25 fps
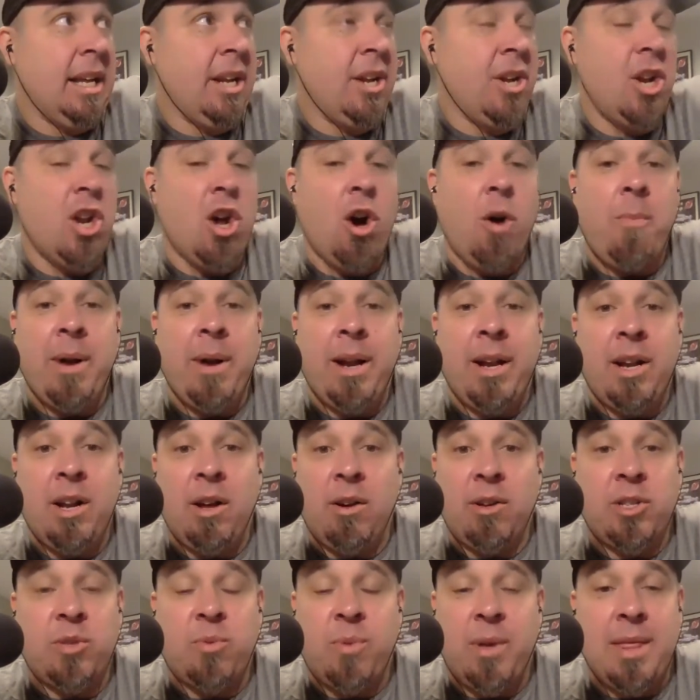Nobody
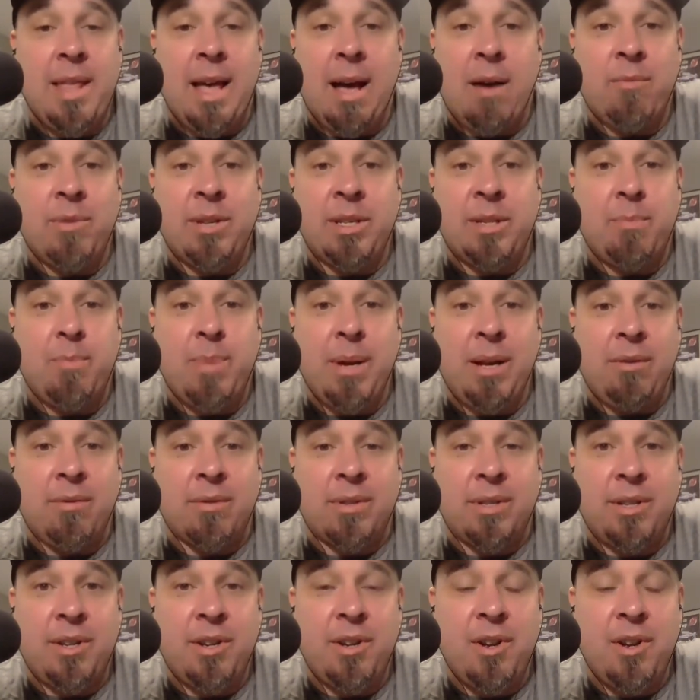knows when that was built.